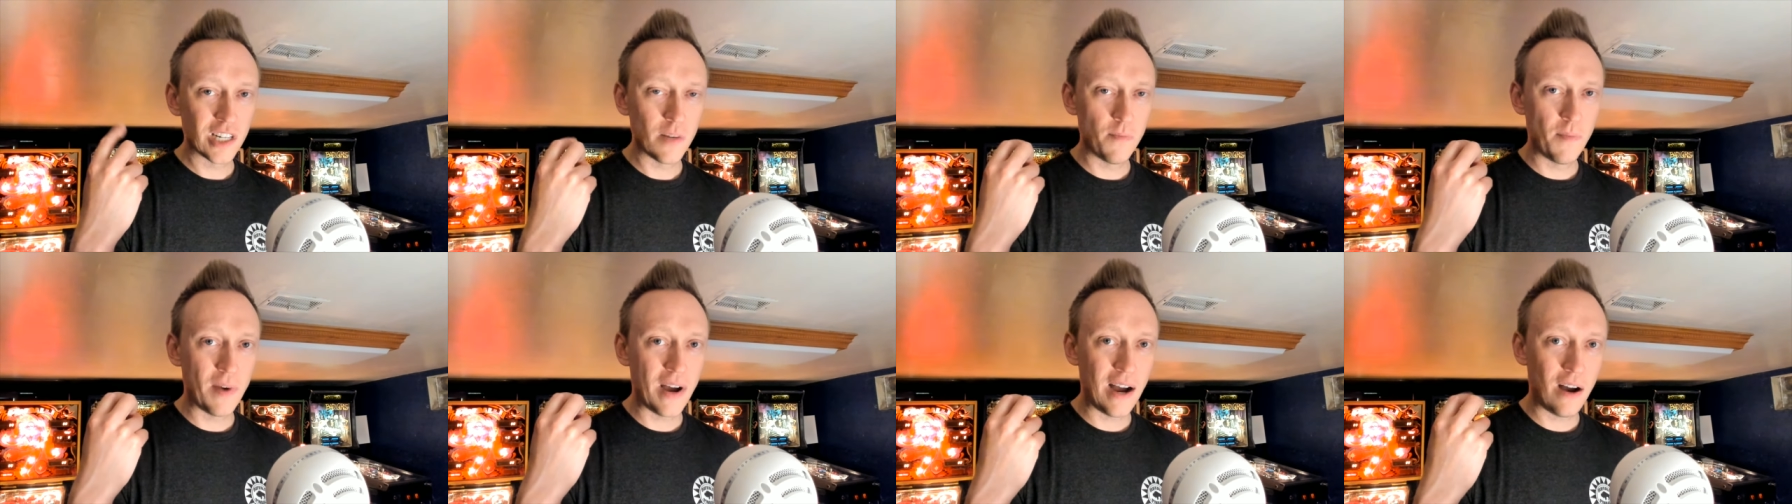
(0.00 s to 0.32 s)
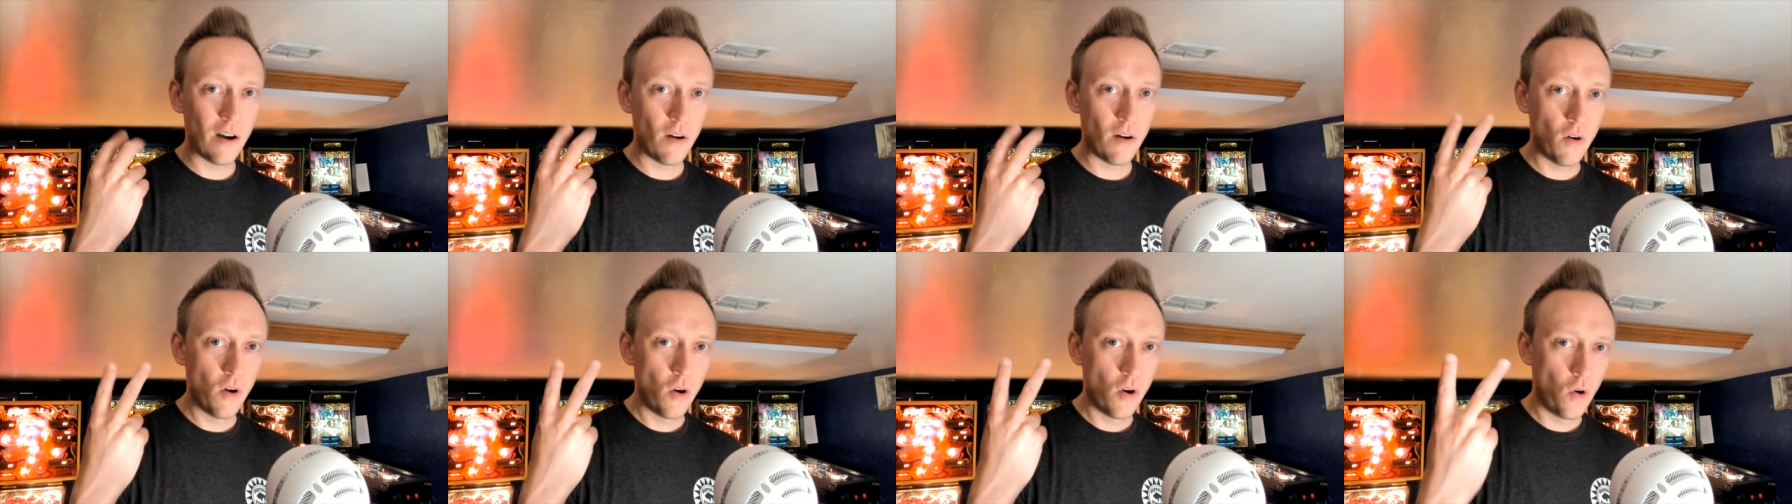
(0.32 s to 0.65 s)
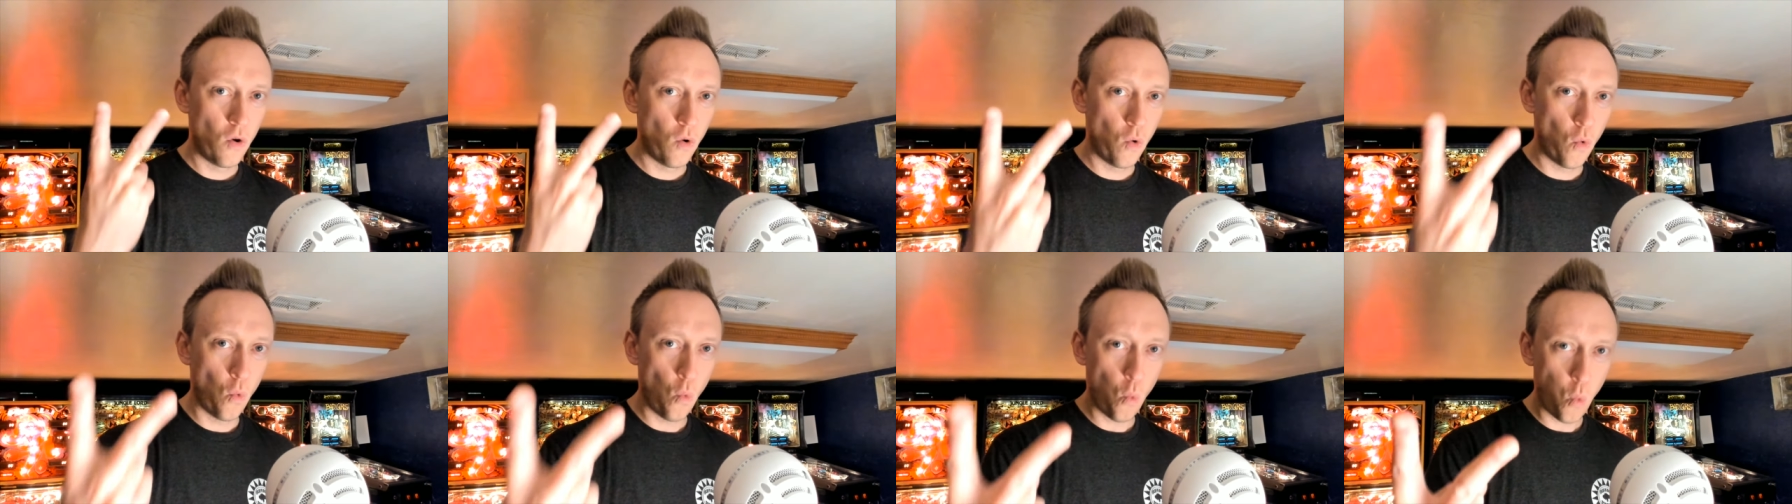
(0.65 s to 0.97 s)
about
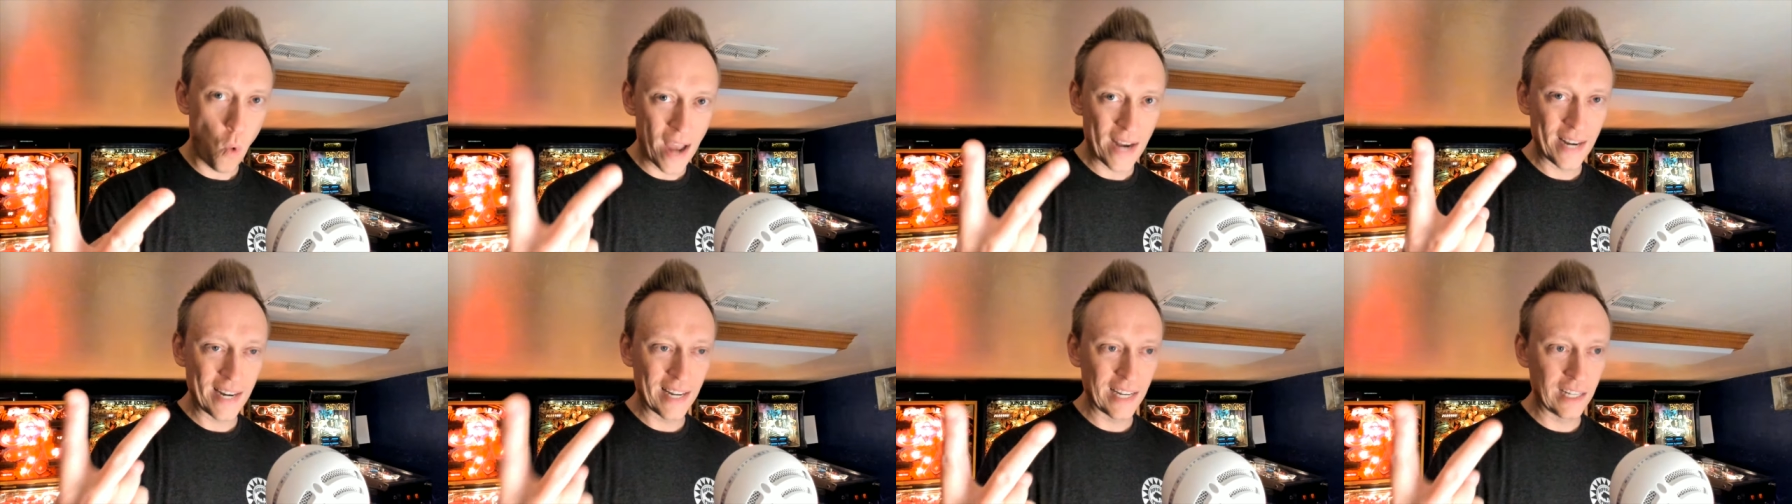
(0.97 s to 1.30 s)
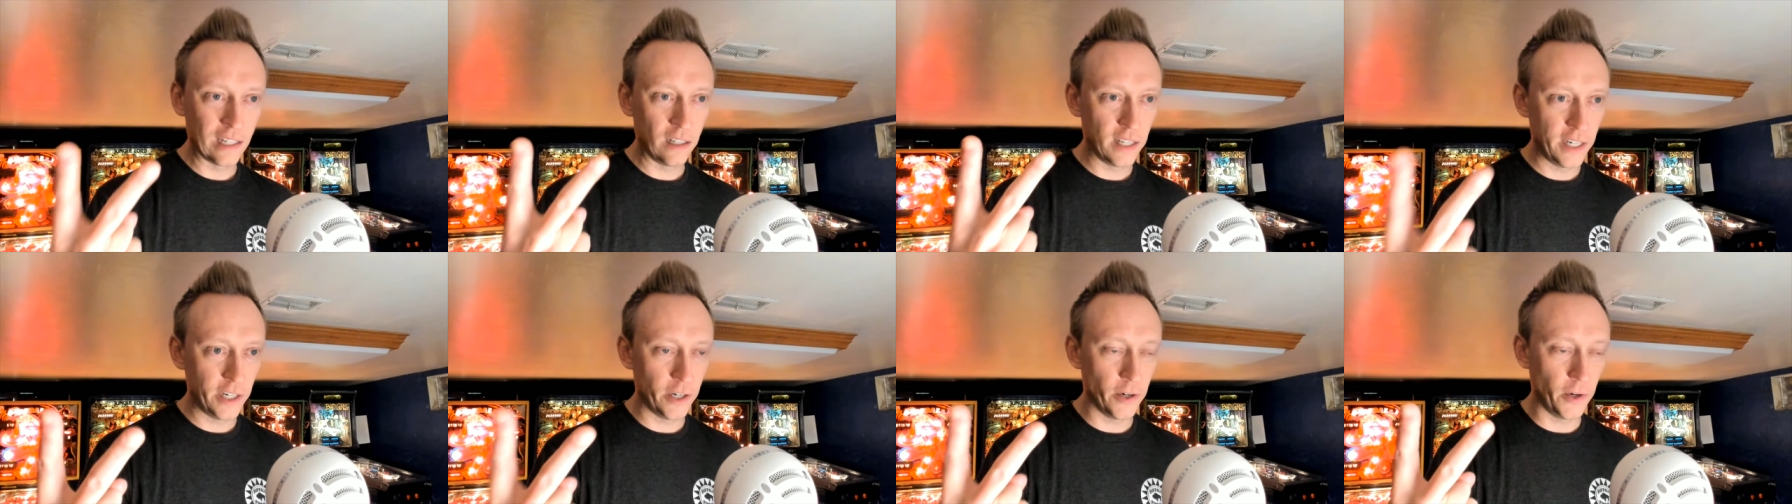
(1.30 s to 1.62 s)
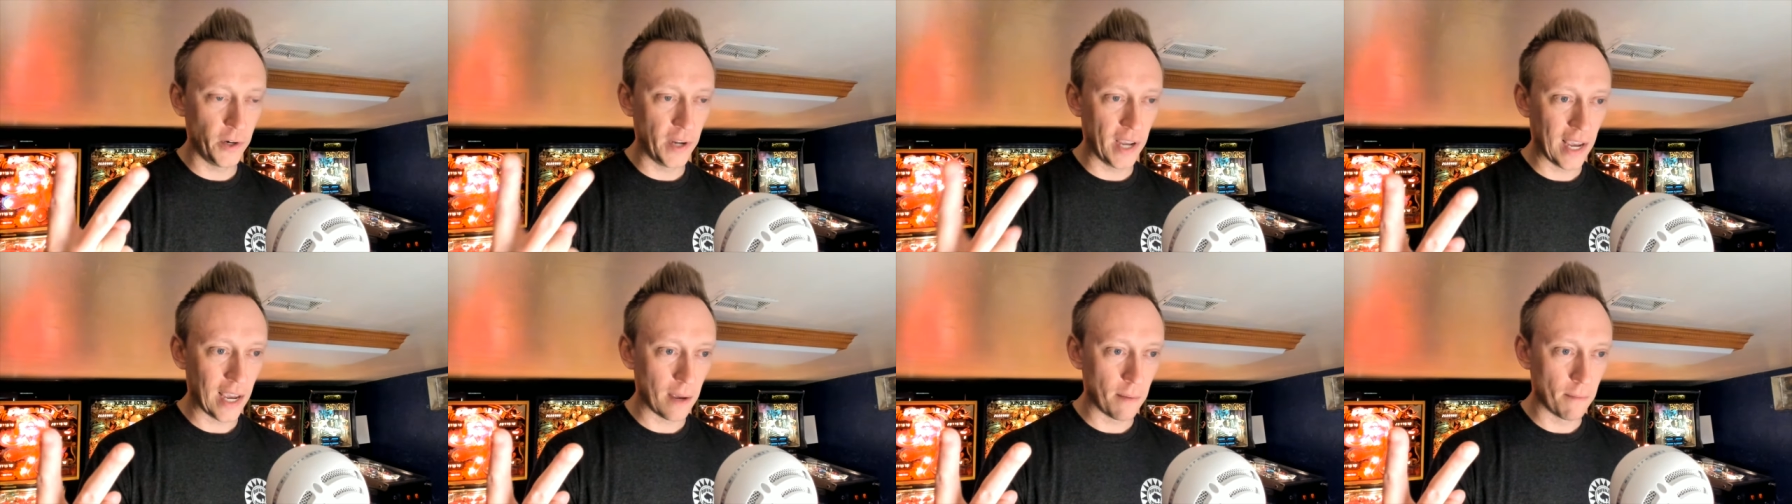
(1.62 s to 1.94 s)
when to clean your
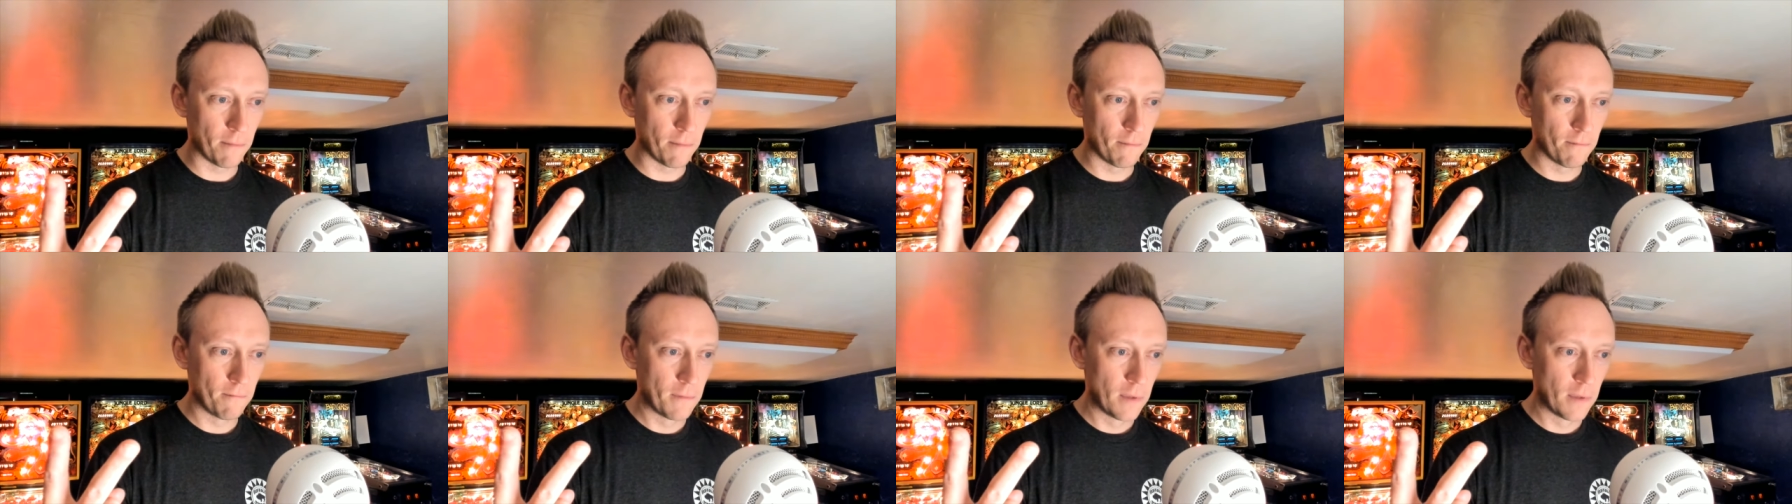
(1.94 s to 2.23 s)
game.